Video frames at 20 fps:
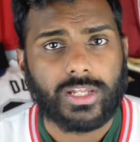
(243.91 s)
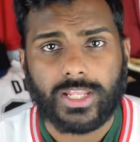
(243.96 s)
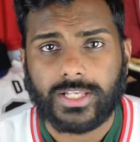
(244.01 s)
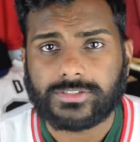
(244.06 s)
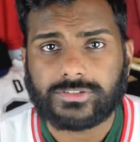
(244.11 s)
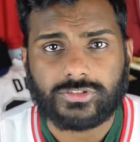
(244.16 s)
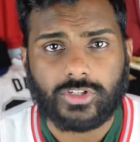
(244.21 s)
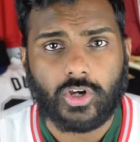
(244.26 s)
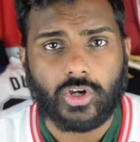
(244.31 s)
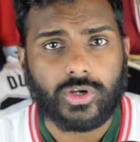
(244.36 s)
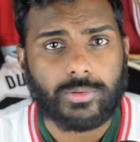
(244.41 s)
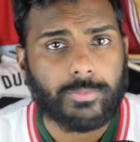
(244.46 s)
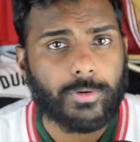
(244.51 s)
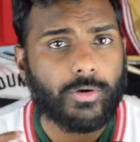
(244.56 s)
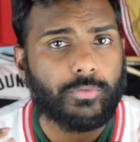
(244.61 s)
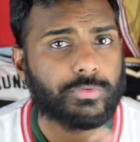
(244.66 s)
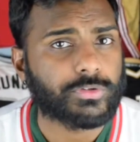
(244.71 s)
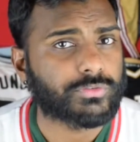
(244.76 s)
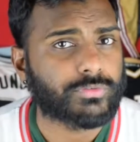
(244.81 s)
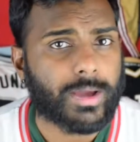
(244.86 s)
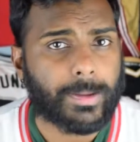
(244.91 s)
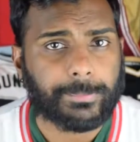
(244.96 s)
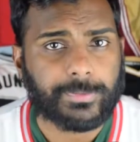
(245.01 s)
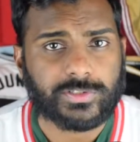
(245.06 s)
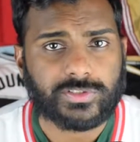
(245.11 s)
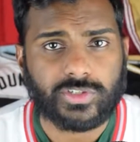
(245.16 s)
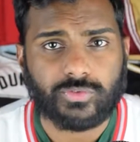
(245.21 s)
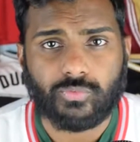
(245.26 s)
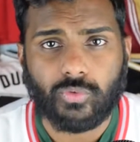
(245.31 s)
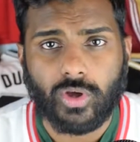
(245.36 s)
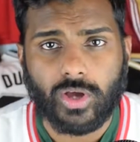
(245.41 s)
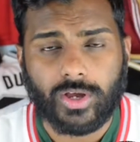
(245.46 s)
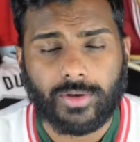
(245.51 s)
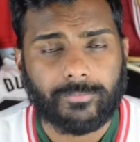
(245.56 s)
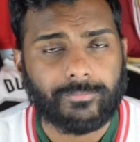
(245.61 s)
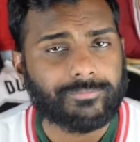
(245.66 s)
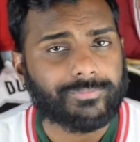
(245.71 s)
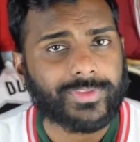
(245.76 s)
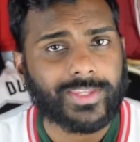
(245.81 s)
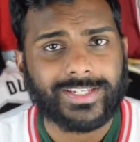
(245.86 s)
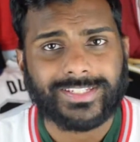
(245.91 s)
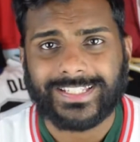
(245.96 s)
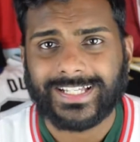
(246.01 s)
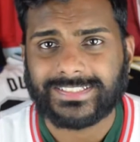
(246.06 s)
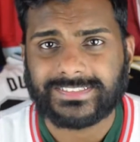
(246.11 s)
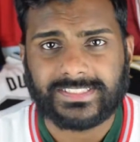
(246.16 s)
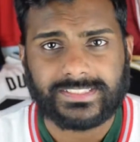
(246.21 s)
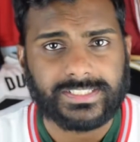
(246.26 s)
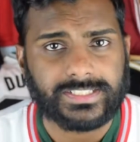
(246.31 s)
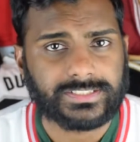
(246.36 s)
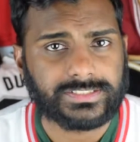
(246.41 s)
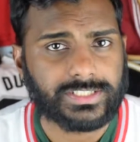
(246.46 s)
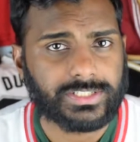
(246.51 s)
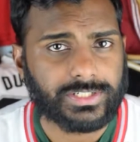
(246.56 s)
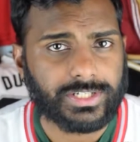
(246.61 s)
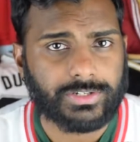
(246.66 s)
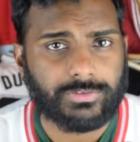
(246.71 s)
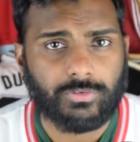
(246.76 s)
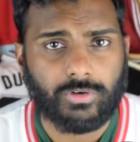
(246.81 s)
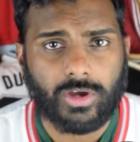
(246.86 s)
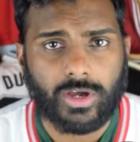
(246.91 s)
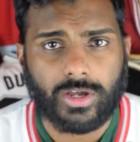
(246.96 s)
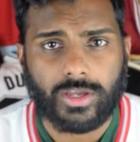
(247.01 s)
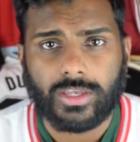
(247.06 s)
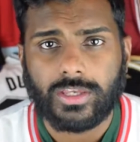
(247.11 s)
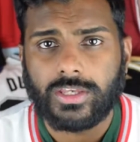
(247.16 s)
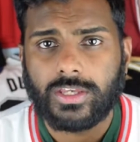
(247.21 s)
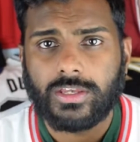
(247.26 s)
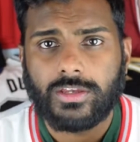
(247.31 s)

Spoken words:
let's talk about what the Raptors did wrong. Tons of things they did wrong.